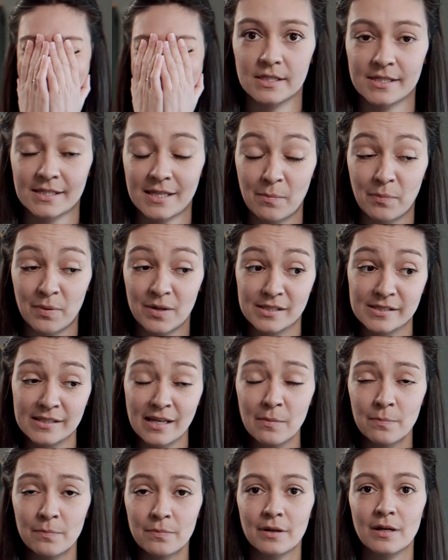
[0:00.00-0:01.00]
step by
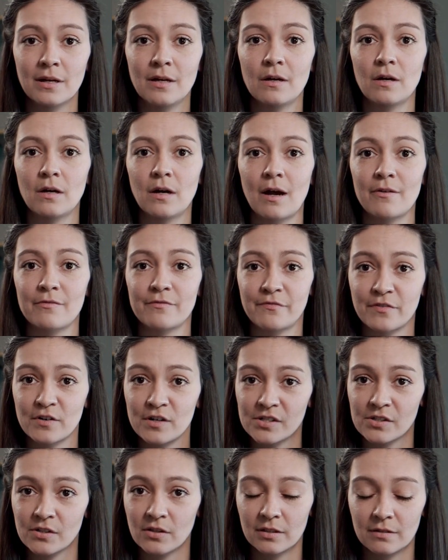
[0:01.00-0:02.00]
step. I'm
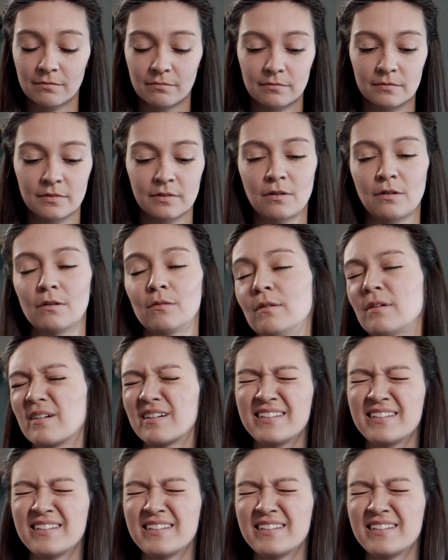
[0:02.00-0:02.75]
first gonna no.